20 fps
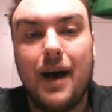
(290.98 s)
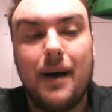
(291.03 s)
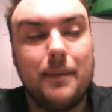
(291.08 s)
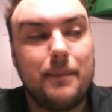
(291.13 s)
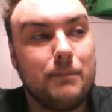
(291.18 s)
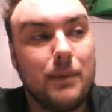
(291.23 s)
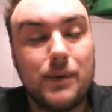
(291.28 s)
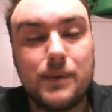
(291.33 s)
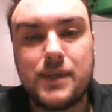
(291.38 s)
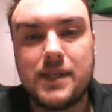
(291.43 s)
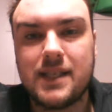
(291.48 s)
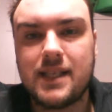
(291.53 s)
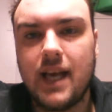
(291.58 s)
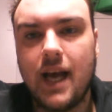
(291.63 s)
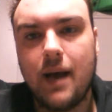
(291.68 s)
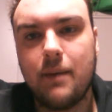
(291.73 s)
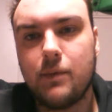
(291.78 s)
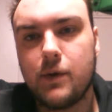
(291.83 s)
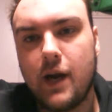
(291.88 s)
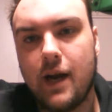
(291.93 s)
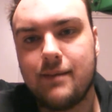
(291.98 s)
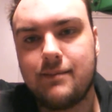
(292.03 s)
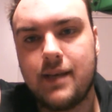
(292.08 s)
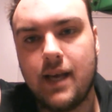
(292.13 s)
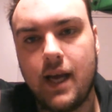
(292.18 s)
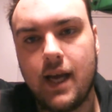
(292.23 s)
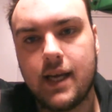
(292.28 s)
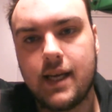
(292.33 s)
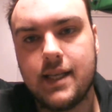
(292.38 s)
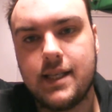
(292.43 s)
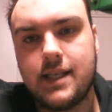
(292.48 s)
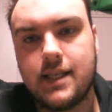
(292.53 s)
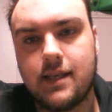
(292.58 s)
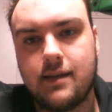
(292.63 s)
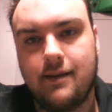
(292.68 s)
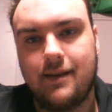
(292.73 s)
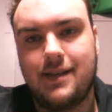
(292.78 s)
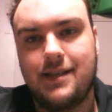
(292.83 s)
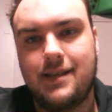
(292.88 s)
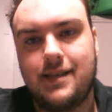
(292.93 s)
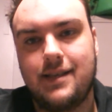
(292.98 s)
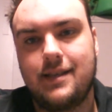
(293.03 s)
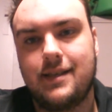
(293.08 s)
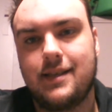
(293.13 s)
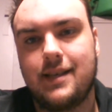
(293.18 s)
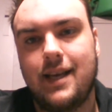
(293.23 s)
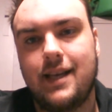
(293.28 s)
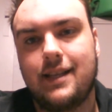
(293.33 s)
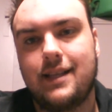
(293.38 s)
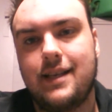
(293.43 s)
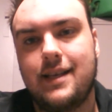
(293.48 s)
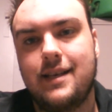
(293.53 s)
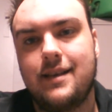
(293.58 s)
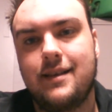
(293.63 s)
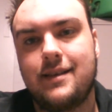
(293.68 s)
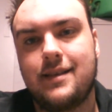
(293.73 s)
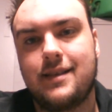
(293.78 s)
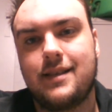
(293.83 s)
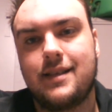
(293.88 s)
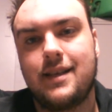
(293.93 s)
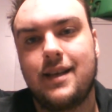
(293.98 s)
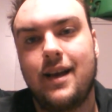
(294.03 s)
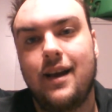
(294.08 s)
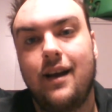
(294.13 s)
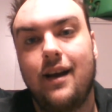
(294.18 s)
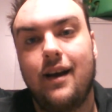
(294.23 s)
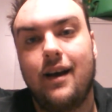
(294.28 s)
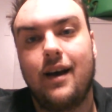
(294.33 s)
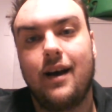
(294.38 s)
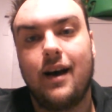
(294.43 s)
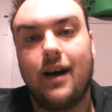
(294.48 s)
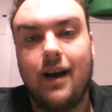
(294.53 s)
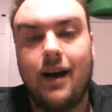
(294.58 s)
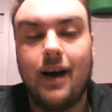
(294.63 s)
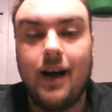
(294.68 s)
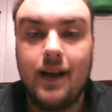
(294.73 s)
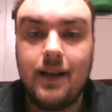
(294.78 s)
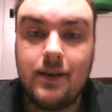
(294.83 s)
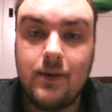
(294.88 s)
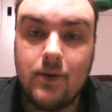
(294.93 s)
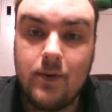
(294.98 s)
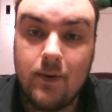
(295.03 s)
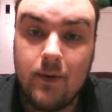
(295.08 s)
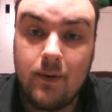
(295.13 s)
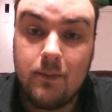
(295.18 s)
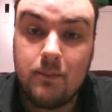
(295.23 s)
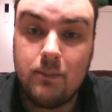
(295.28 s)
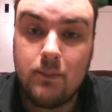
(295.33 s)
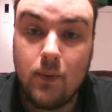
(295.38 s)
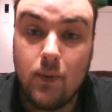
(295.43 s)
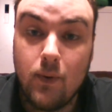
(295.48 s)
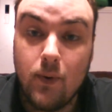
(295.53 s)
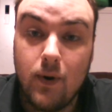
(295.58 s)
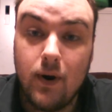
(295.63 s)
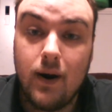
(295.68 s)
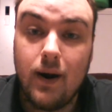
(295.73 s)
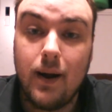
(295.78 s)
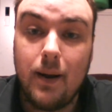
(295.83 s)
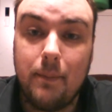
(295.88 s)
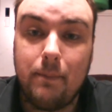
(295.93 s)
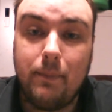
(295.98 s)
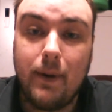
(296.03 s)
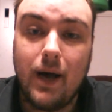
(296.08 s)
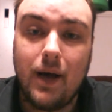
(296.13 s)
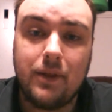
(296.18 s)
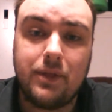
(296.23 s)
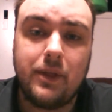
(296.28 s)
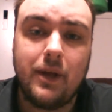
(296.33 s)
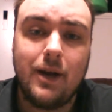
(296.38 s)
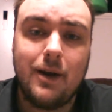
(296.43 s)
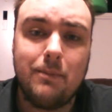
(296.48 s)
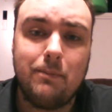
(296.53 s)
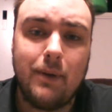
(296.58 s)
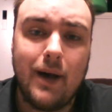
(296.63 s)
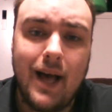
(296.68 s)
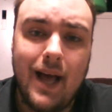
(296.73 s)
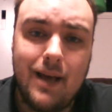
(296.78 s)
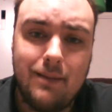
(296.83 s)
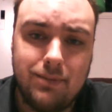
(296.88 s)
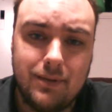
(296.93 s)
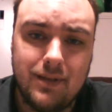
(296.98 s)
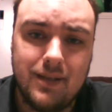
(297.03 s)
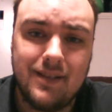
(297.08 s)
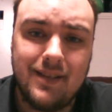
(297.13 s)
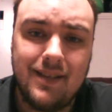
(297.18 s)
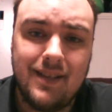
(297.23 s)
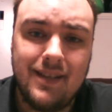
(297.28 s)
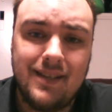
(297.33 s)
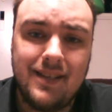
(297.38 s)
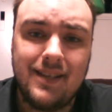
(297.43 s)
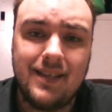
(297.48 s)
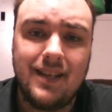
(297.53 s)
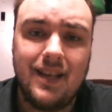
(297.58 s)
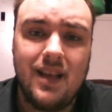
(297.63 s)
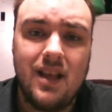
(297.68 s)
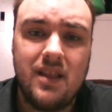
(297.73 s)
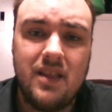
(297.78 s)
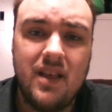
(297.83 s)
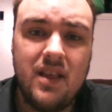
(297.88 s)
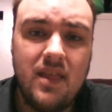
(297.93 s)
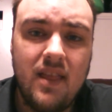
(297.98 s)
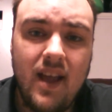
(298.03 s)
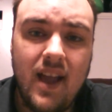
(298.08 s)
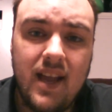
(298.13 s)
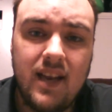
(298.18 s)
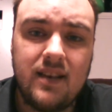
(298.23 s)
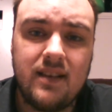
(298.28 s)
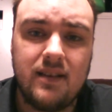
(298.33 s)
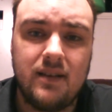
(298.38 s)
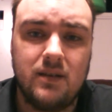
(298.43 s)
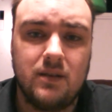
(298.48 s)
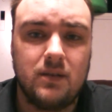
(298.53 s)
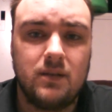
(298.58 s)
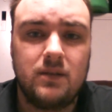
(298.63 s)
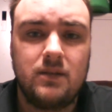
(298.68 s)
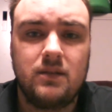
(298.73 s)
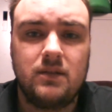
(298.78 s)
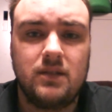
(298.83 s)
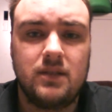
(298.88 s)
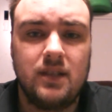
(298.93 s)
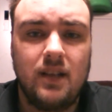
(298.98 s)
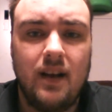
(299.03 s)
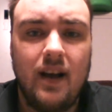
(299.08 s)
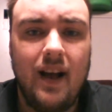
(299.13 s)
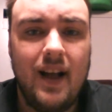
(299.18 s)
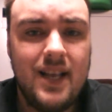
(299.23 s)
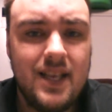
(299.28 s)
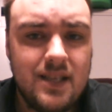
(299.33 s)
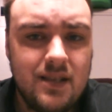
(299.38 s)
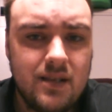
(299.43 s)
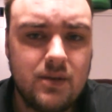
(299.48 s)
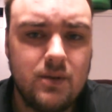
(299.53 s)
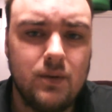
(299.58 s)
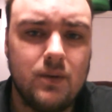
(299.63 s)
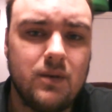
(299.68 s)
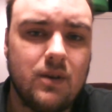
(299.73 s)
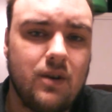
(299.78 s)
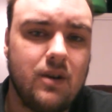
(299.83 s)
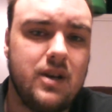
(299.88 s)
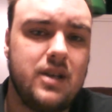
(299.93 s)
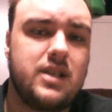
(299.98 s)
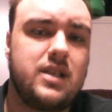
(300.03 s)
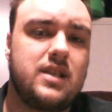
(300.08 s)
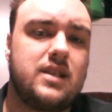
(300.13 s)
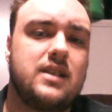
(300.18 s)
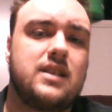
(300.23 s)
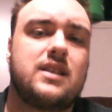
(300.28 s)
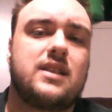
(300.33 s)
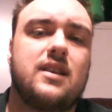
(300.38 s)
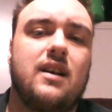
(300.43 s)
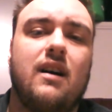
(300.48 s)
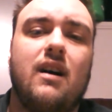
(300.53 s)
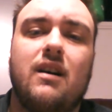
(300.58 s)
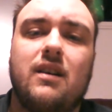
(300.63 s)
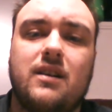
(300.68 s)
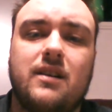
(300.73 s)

most of the time when I'm talking to Christians like this, I know more about their Bible than they do. I school Christians on